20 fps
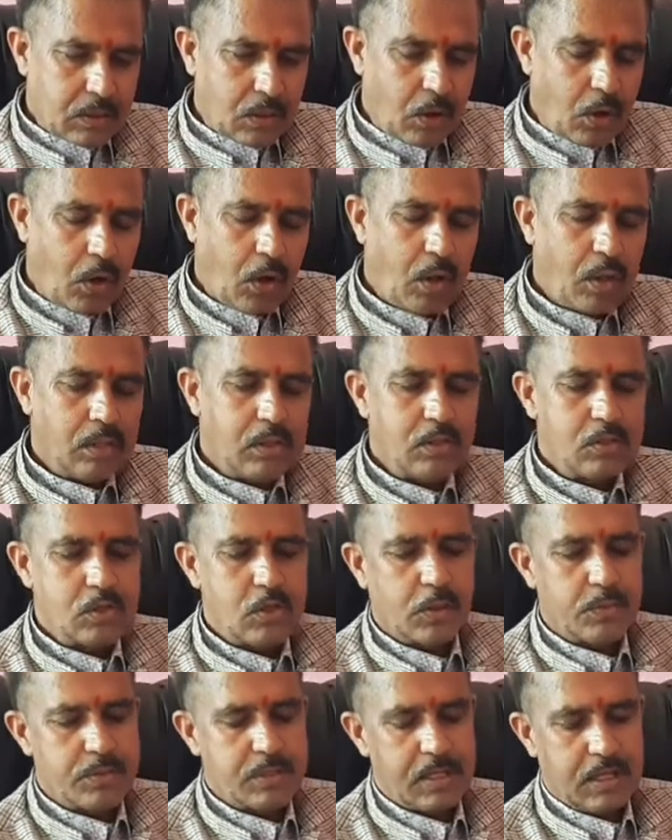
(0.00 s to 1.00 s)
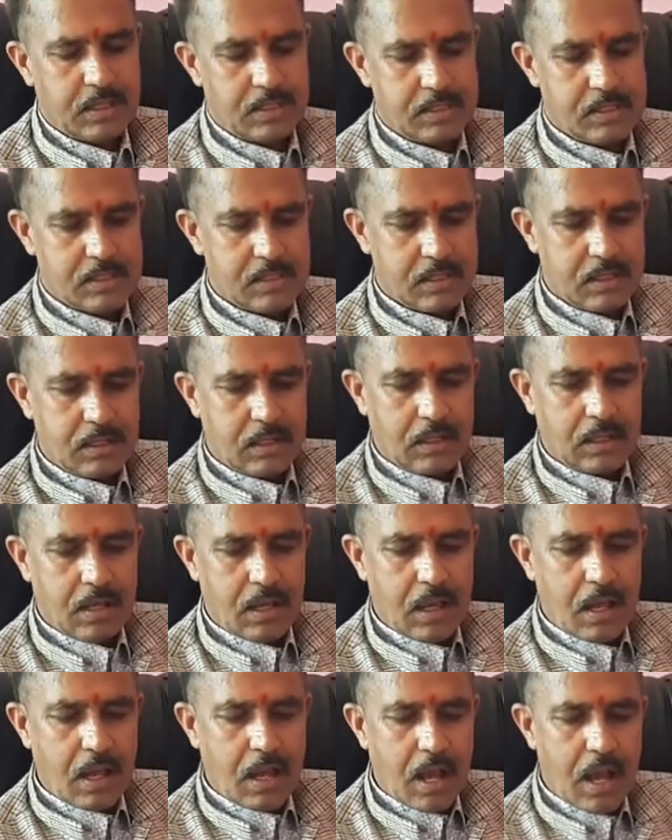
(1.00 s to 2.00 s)
all the subcells
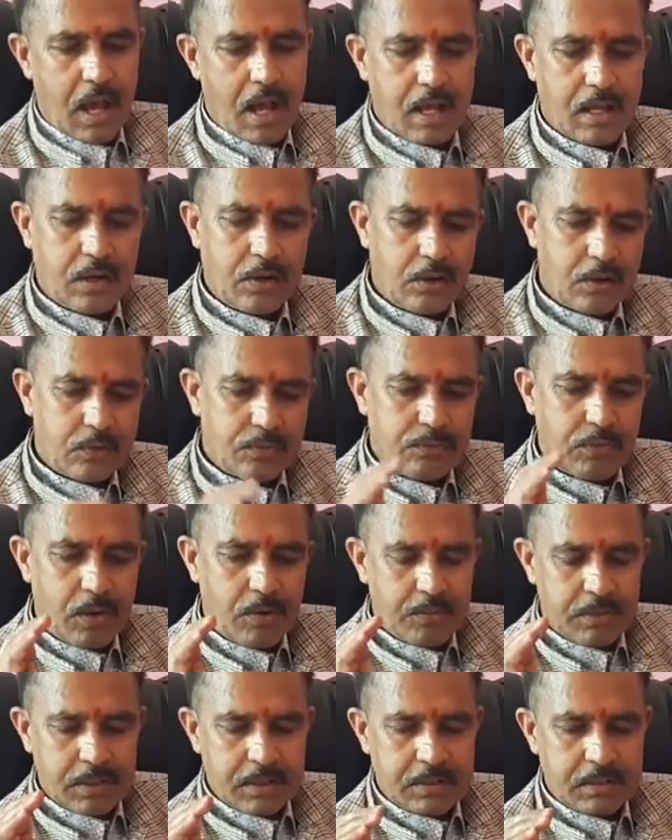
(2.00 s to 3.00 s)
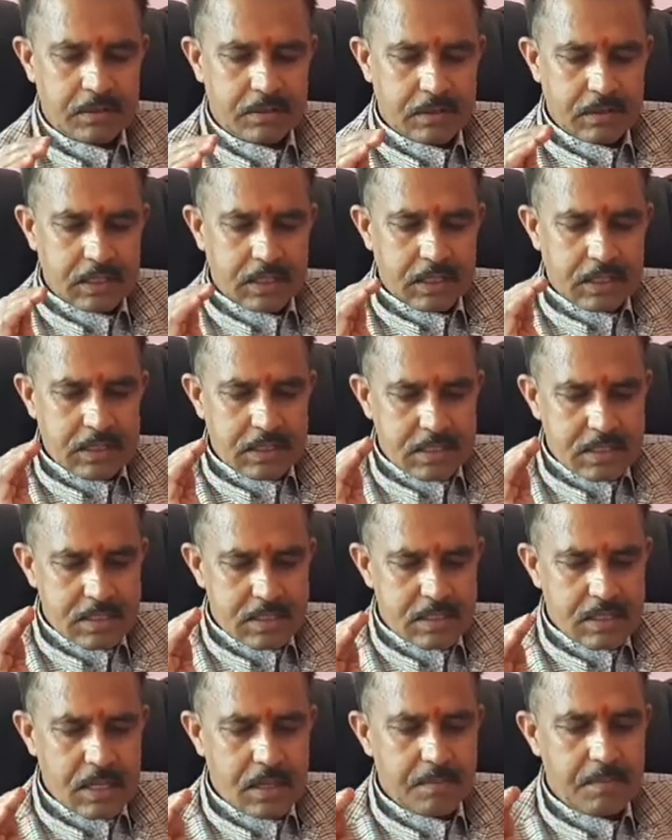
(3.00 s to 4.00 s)
are not found in
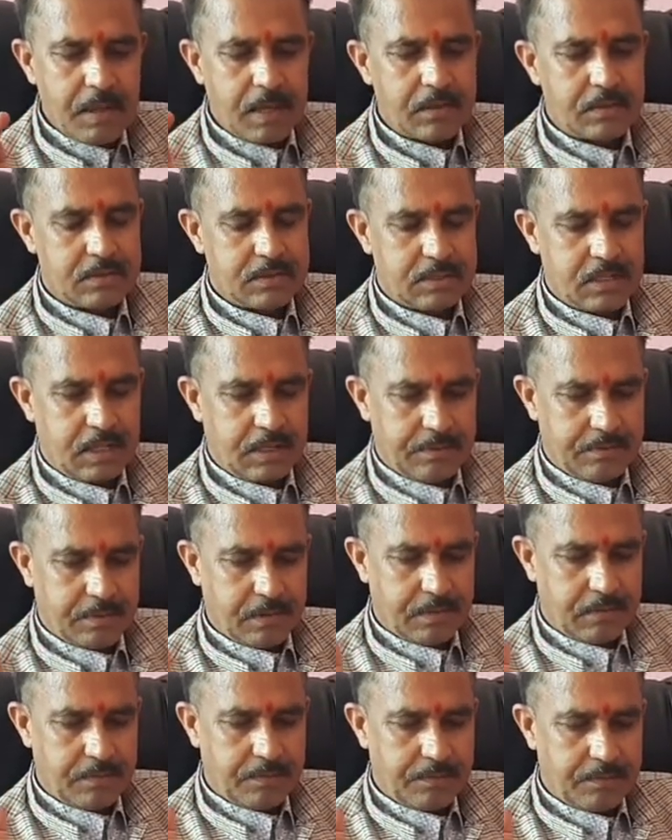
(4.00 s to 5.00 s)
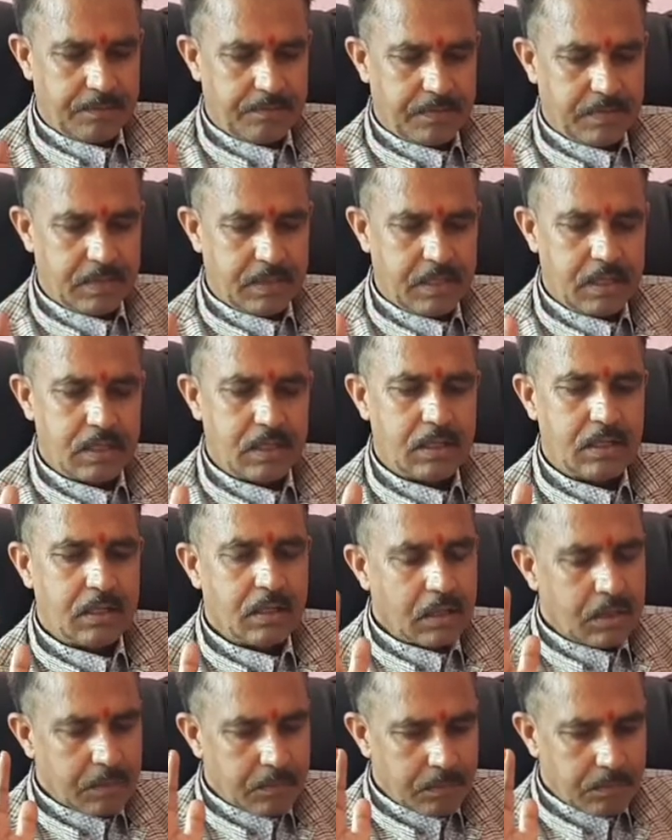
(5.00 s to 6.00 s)
same energy level.
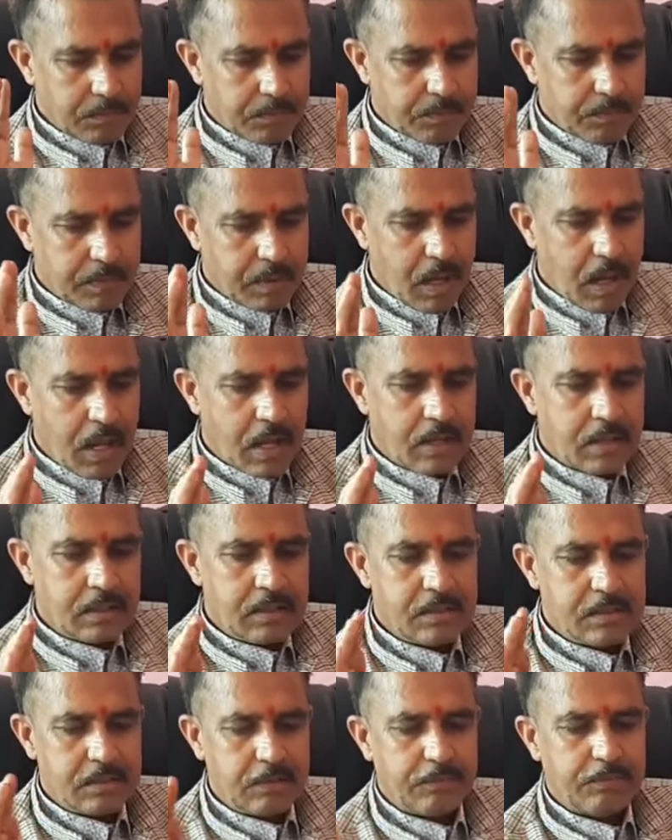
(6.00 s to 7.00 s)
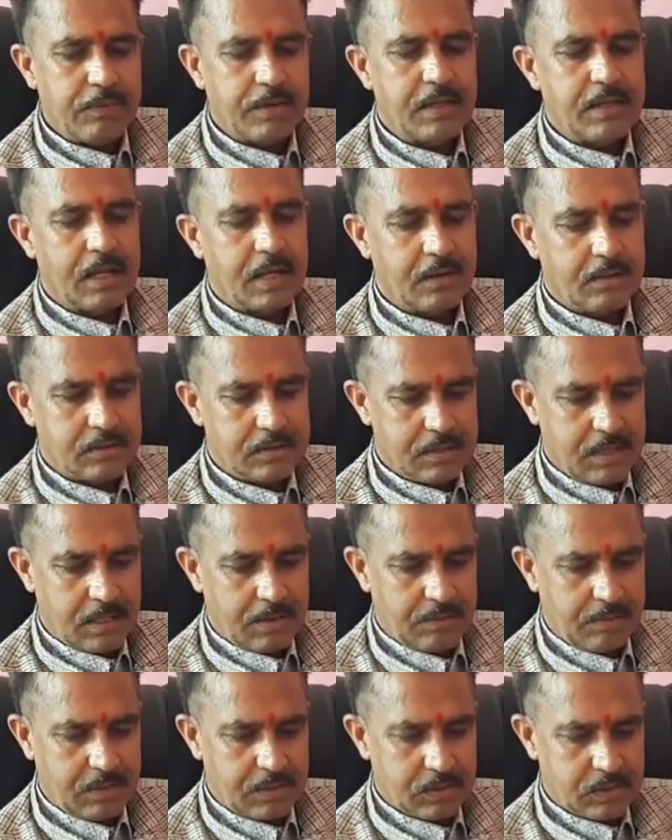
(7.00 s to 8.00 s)
They are in different energy
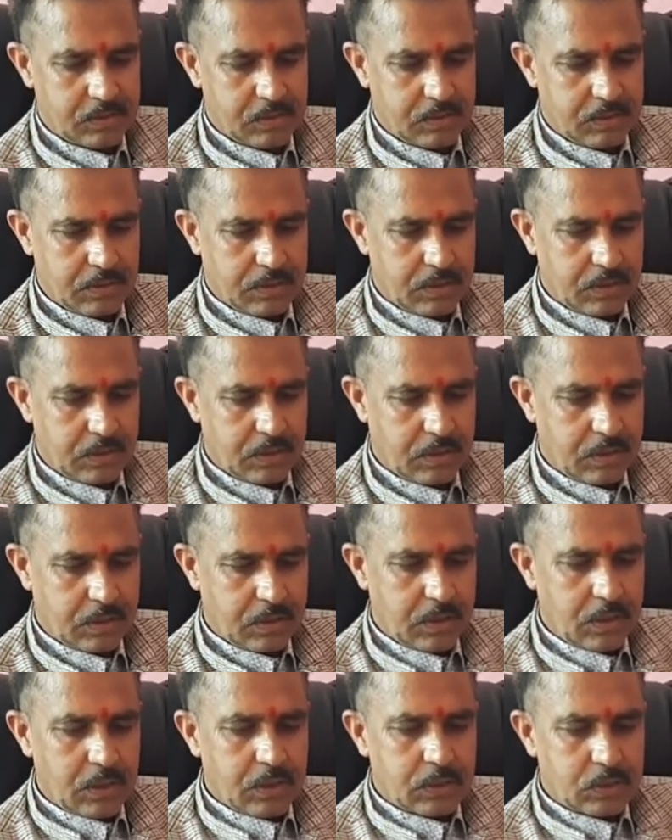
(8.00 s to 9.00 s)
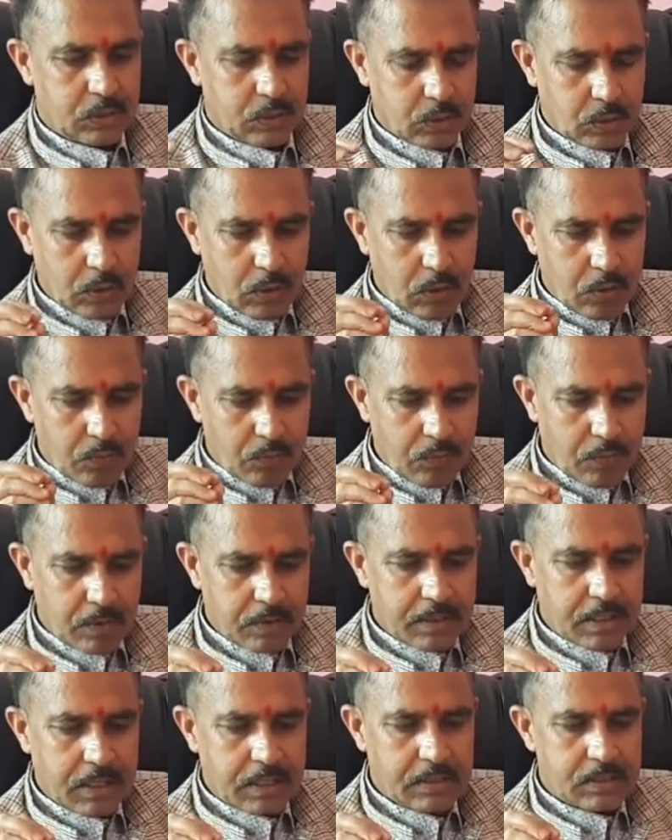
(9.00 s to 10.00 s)
levels. So
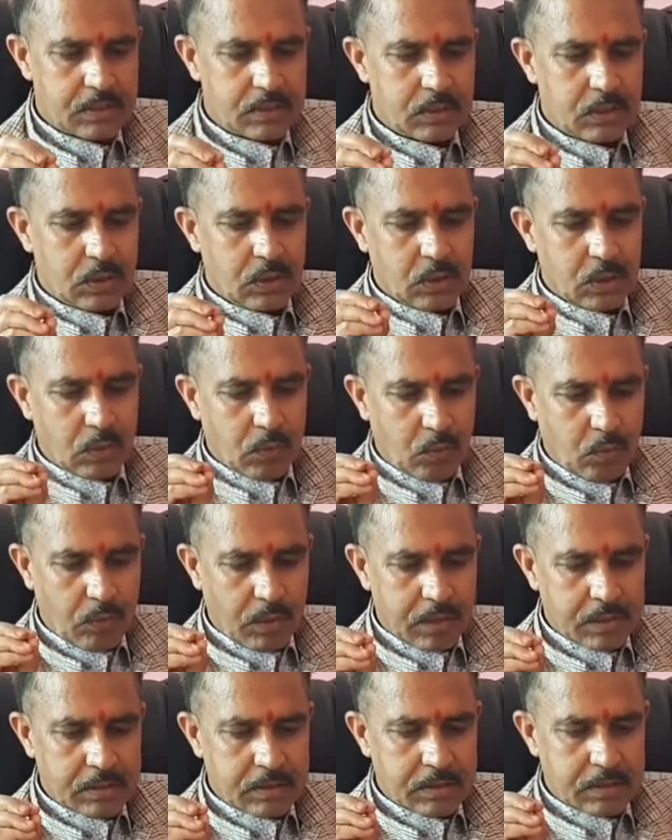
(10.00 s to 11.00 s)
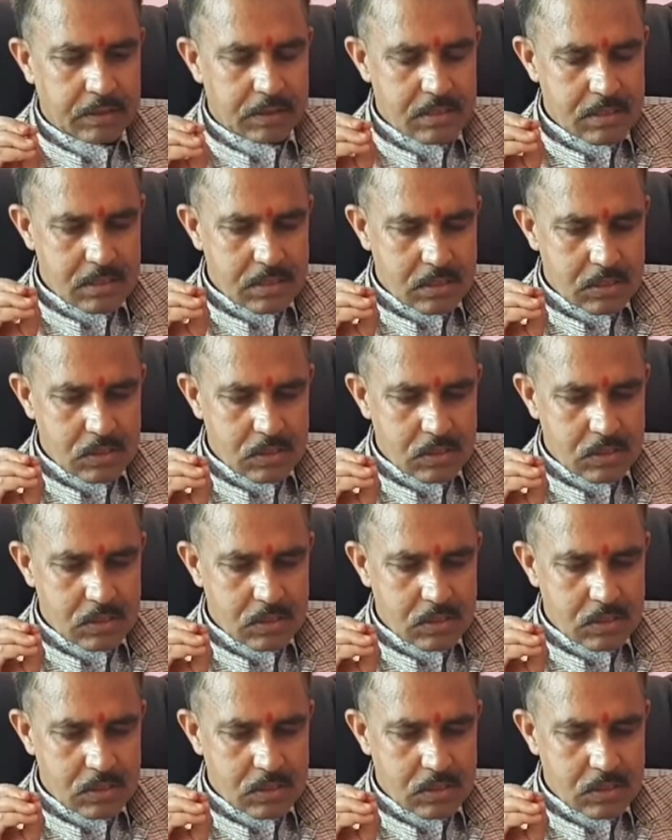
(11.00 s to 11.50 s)
for that, one